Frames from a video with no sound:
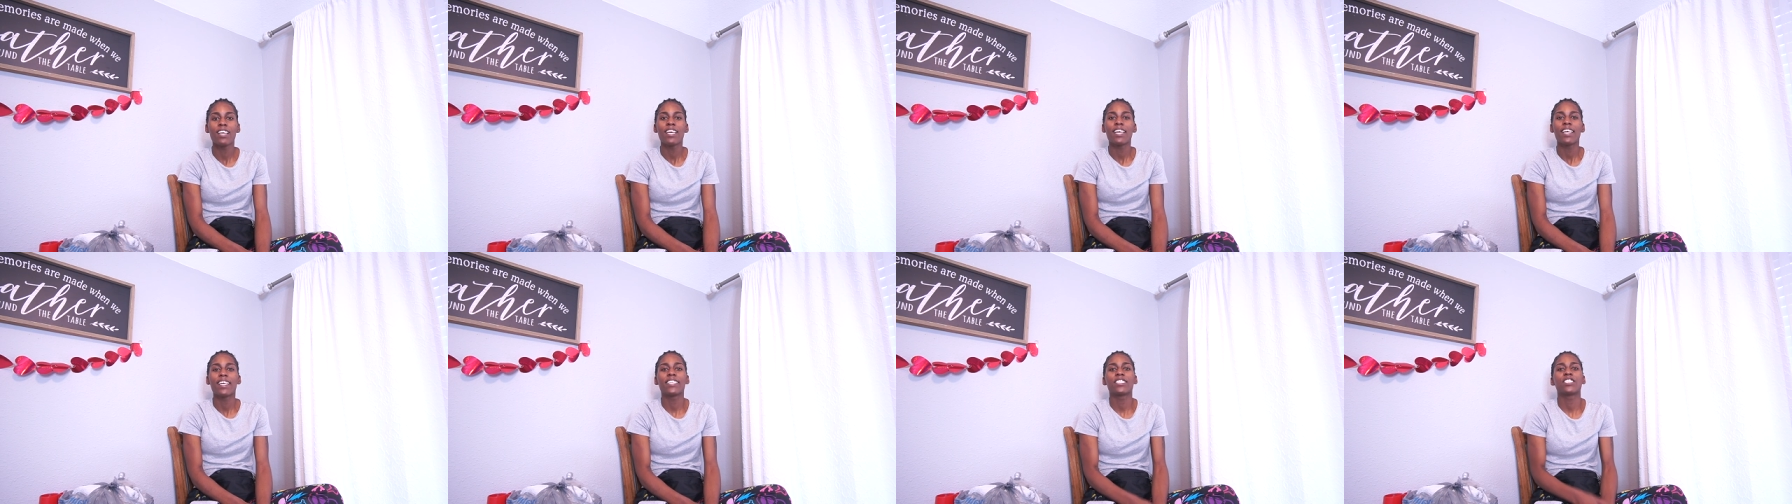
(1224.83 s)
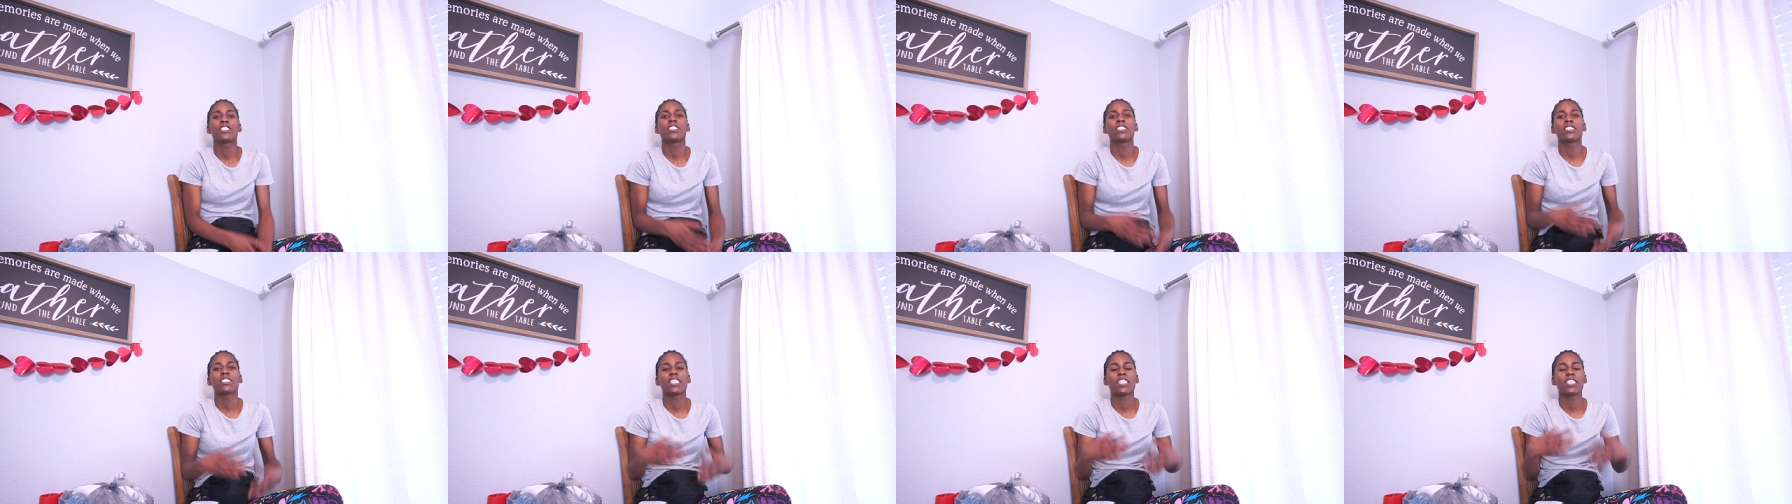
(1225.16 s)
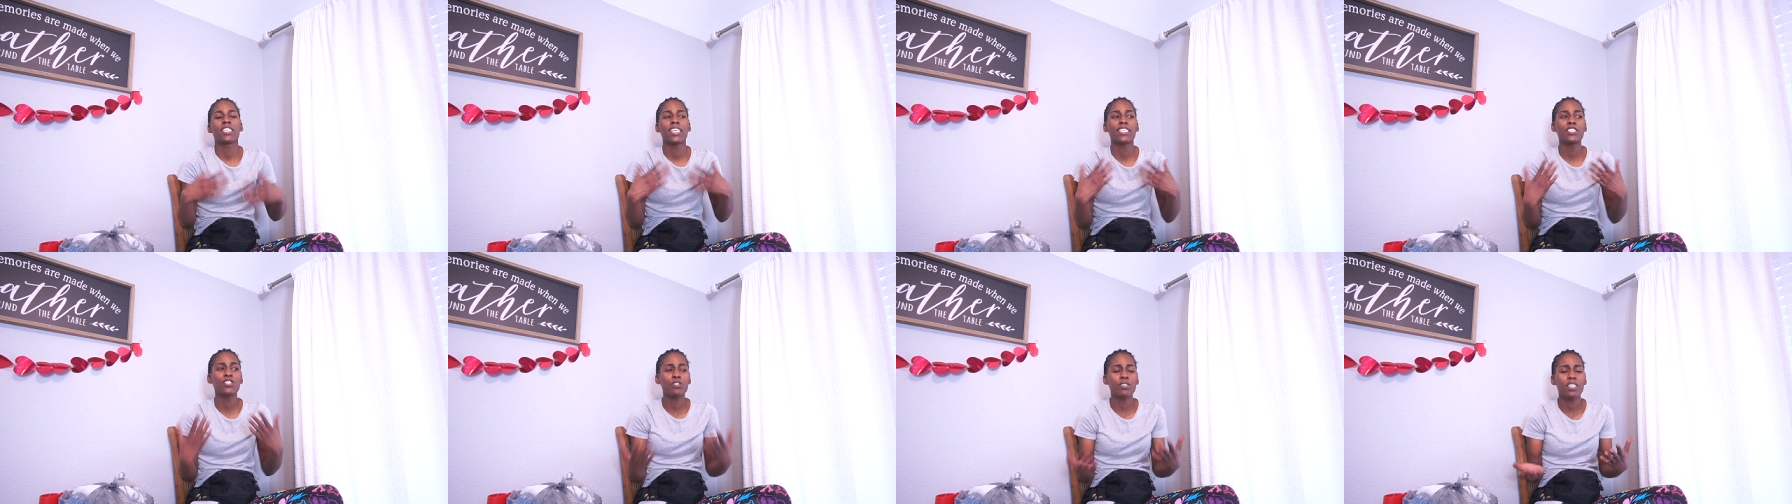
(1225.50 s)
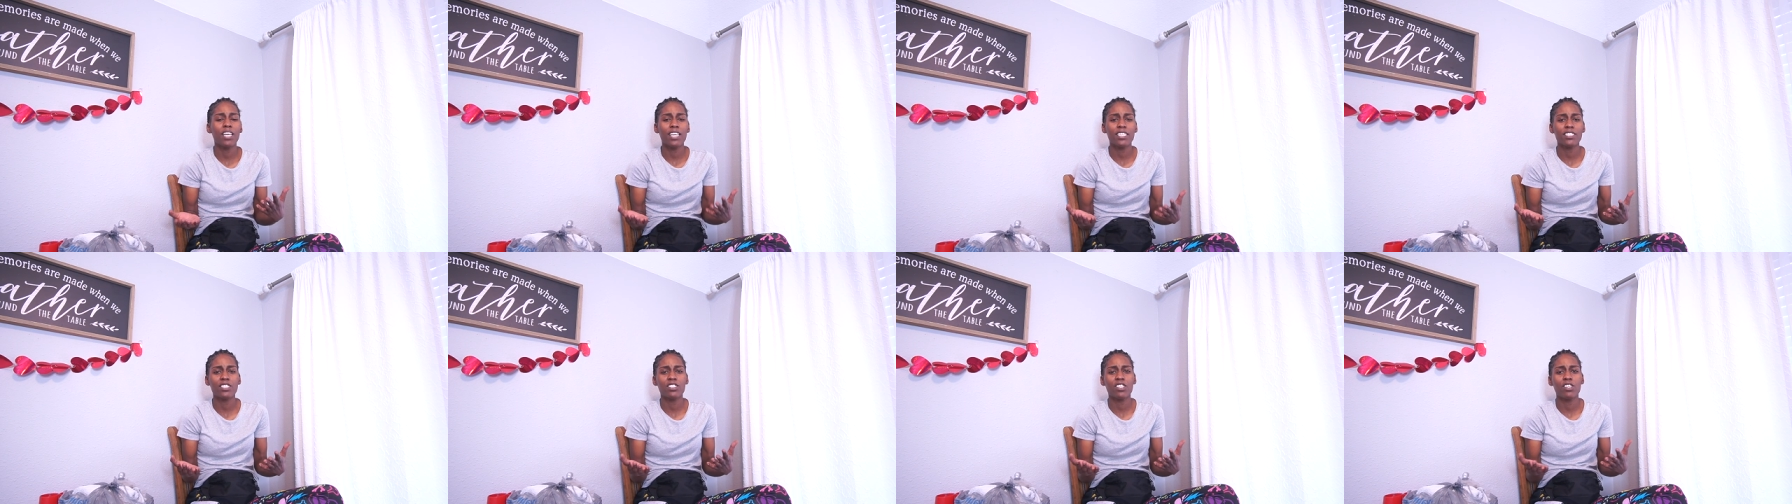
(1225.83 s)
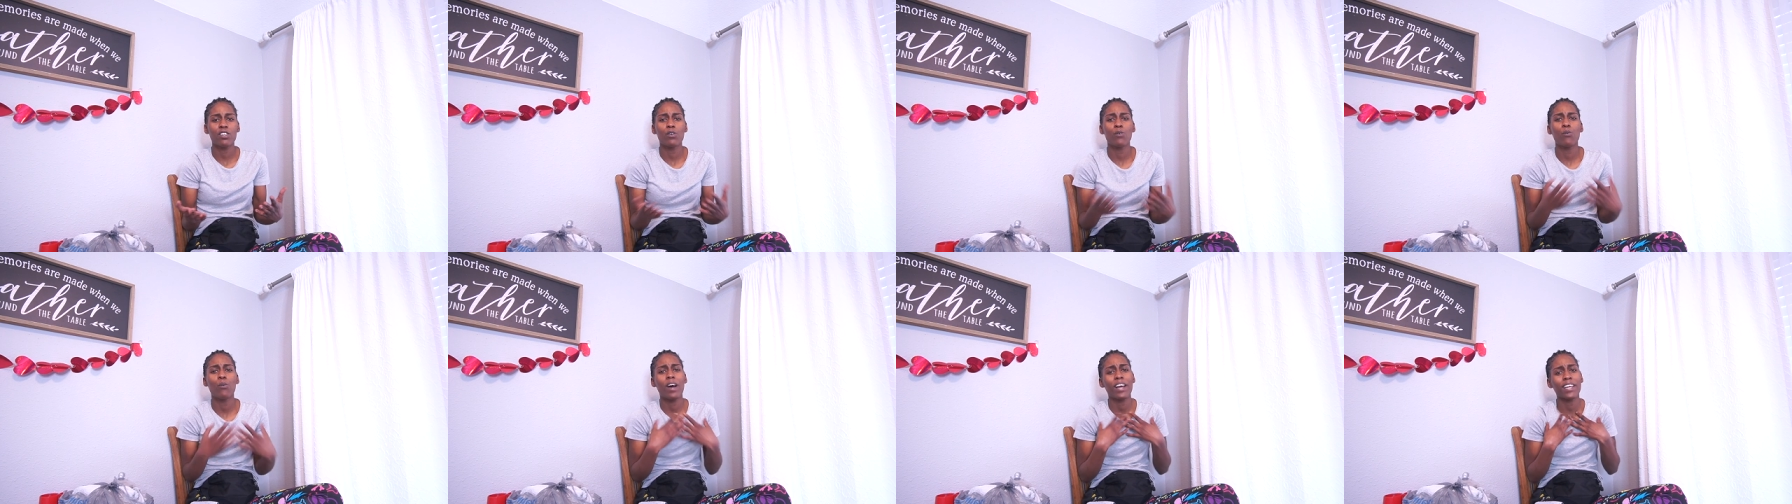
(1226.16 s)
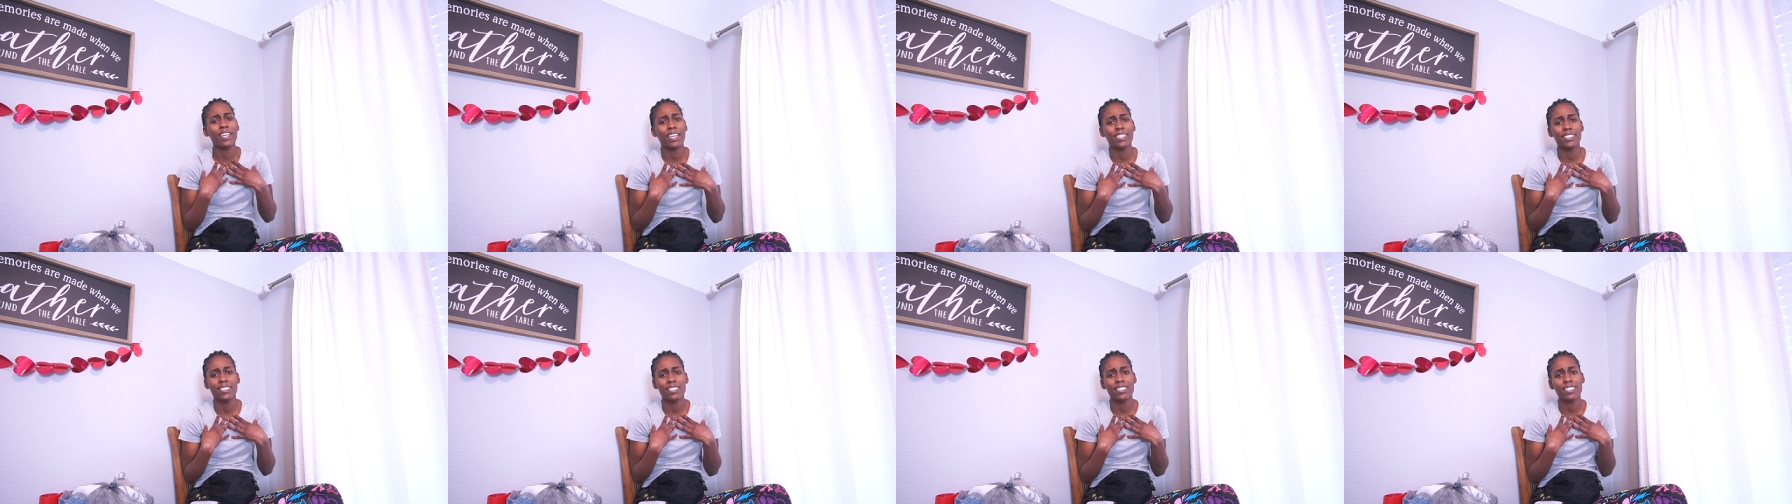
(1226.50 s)
and just let you guys know why
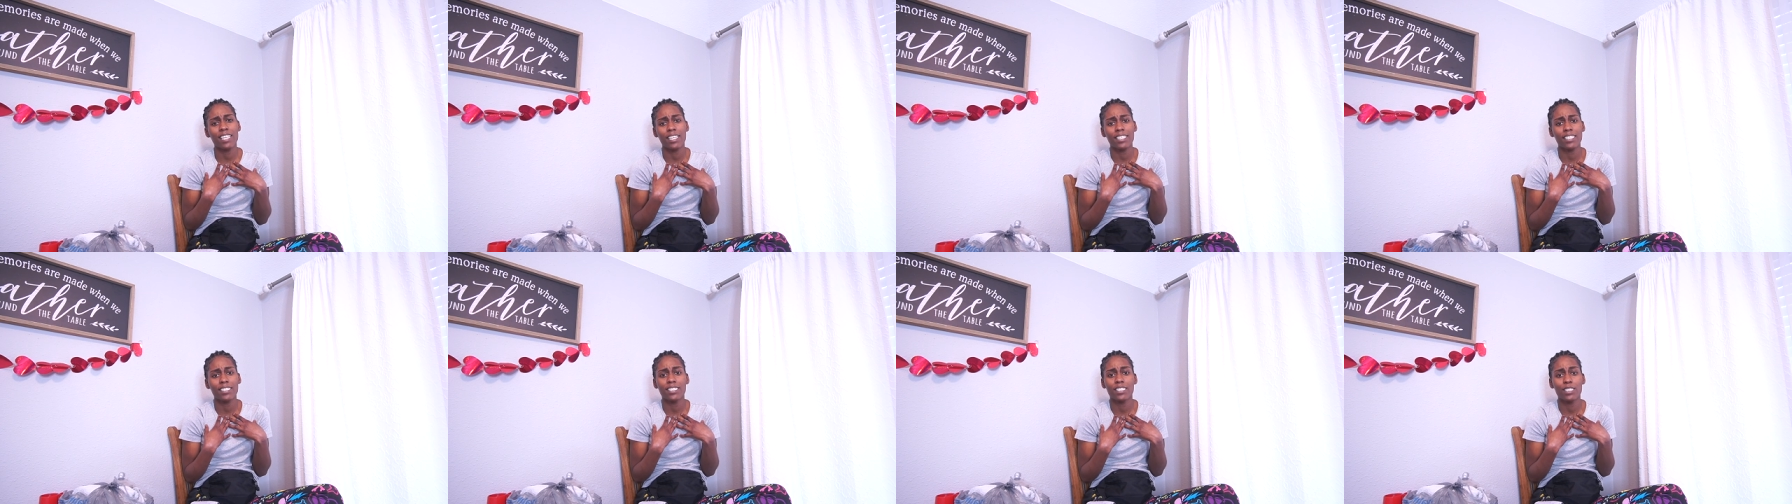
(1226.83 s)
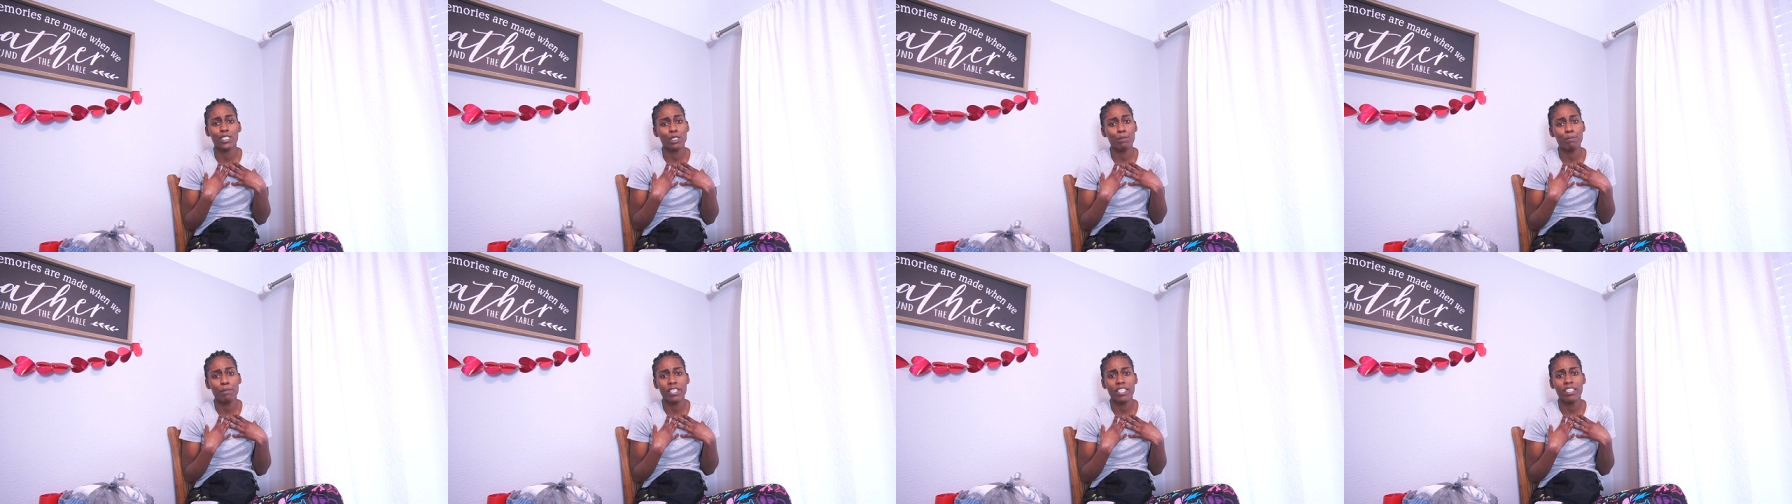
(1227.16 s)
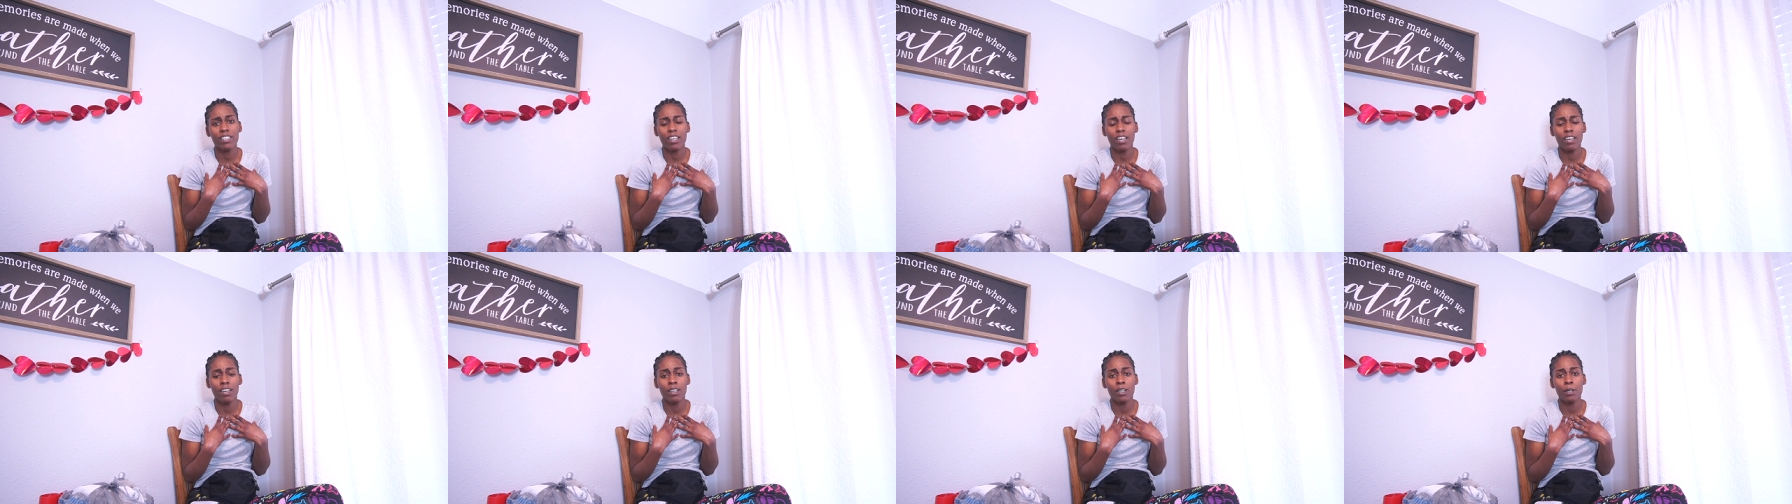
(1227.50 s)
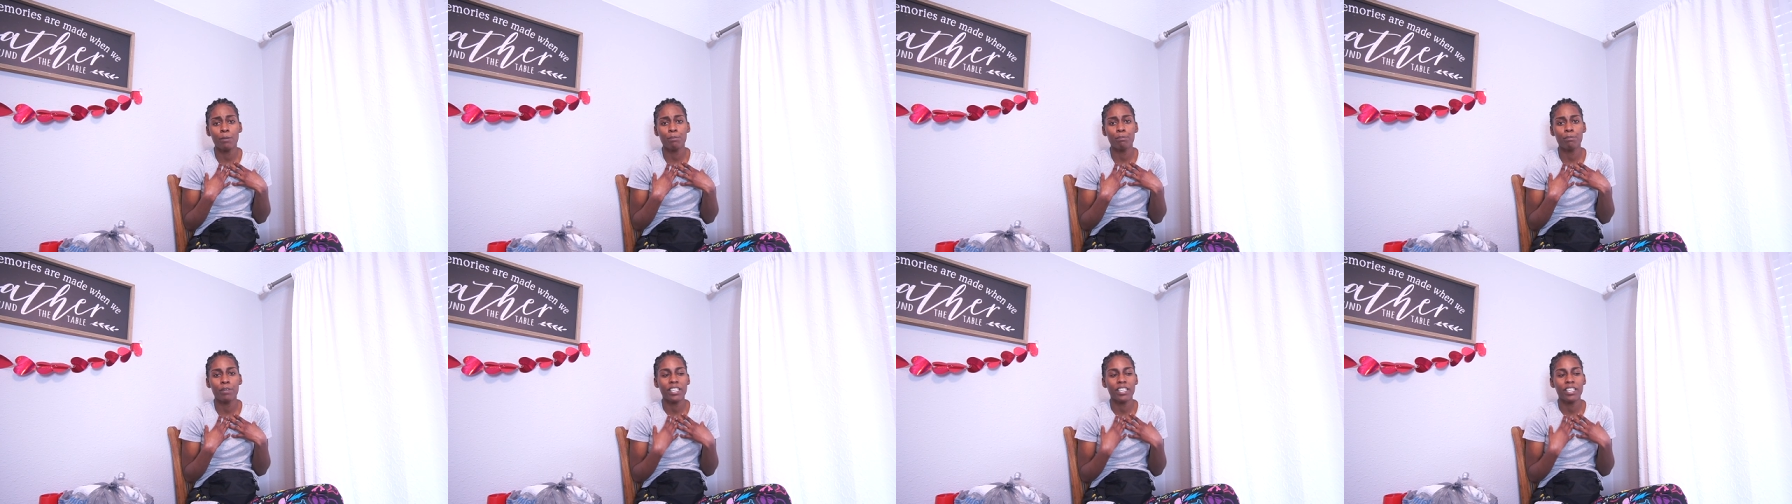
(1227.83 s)
I decided to speak up,